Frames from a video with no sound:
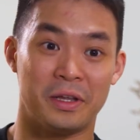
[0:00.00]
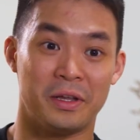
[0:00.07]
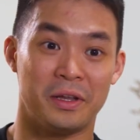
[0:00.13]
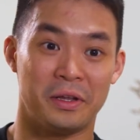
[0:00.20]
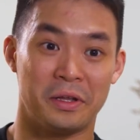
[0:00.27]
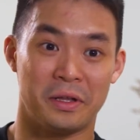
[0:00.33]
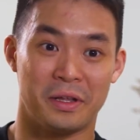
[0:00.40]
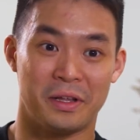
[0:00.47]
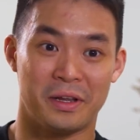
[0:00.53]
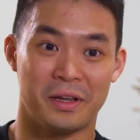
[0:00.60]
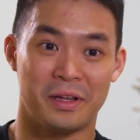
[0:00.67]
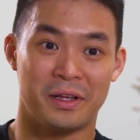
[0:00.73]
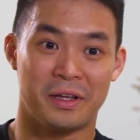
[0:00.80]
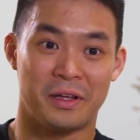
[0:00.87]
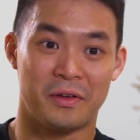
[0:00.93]
in
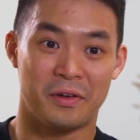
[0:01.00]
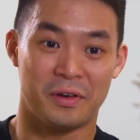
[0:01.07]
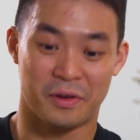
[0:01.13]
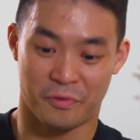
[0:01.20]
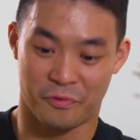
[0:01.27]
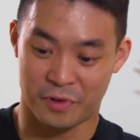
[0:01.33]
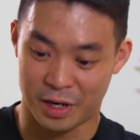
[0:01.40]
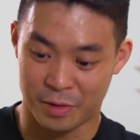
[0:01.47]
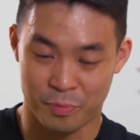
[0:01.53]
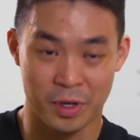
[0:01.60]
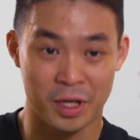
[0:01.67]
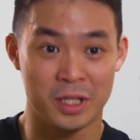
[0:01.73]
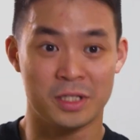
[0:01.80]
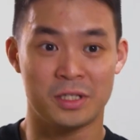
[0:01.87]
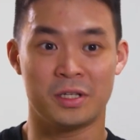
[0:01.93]
the
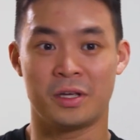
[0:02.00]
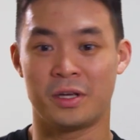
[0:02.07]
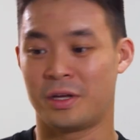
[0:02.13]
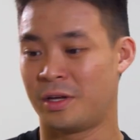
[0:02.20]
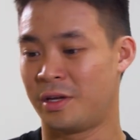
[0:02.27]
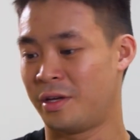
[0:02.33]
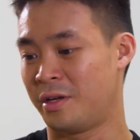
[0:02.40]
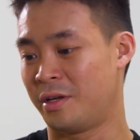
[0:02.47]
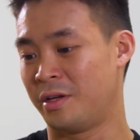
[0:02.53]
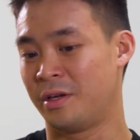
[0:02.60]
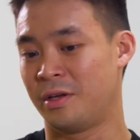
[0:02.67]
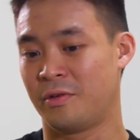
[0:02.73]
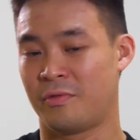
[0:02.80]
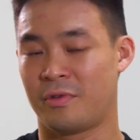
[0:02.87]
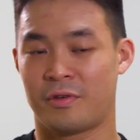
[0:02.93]
Philippines,
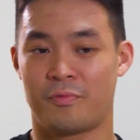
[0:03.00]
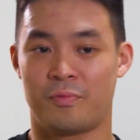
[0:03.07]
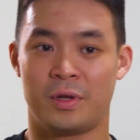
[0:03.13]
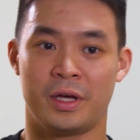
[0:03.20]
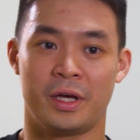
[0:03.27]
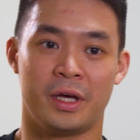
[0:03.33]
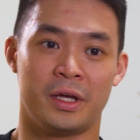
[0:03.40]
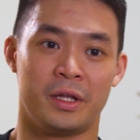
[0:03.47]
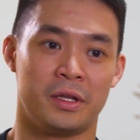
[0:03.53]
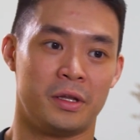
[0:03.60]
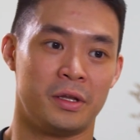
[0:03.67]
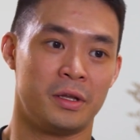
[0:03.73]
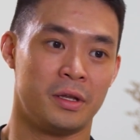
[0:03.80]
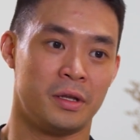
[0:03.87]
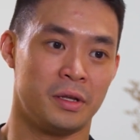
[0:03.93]
we have played
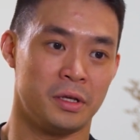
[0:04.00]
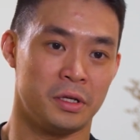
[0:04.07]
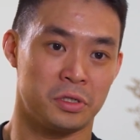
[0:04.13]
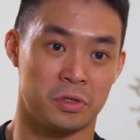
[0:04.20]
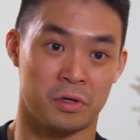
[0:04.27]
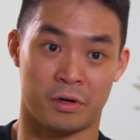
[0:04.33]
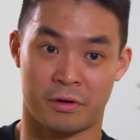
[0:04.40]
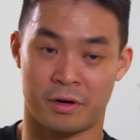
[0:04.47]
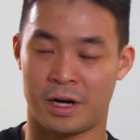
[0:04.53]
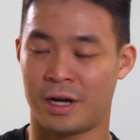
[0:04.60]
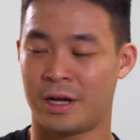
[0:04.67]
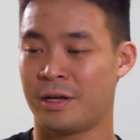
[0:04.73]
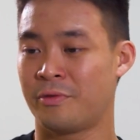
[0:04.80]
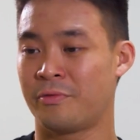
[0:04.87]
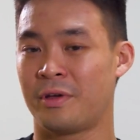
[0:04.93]
in
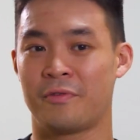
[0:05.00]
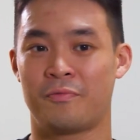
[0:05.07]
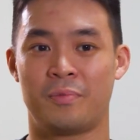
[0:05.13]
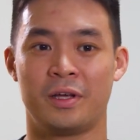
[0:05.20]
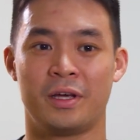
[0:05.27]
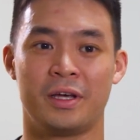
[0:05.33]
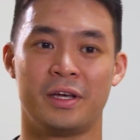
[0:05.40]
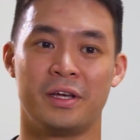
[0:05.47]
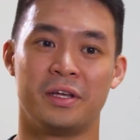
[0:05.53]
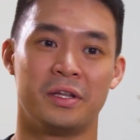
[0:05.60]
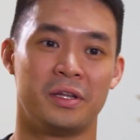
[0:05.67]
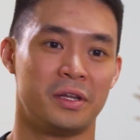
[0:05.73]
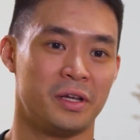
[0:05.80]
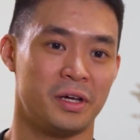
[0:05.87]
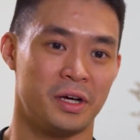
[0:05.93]
Istora, we have played in
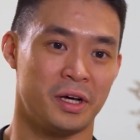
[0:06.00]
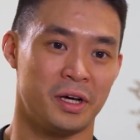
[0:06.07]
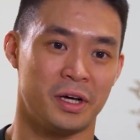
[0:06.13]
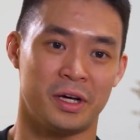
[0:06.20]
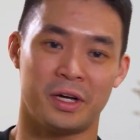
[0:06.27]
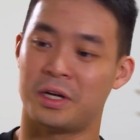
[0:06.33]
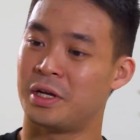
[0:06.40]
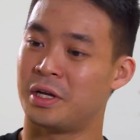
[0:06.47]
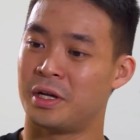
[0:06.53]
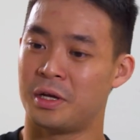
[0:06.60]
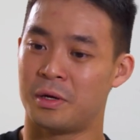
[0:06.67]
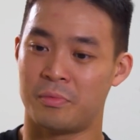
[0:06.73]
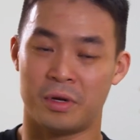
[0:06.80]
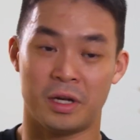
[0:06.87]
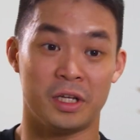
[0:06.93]
uh,
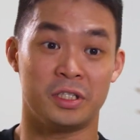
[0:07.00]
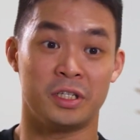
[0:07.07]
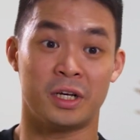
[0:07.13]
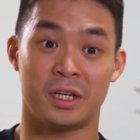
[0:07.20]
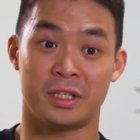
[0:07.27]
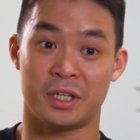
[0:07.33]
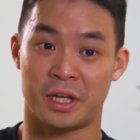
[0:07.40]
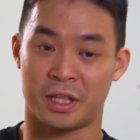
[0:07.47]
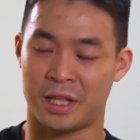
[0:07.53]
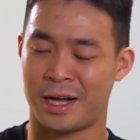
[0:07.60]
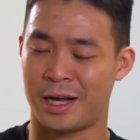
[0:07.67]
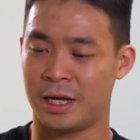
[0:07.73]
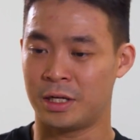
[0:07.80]
Malaysia, Axiata.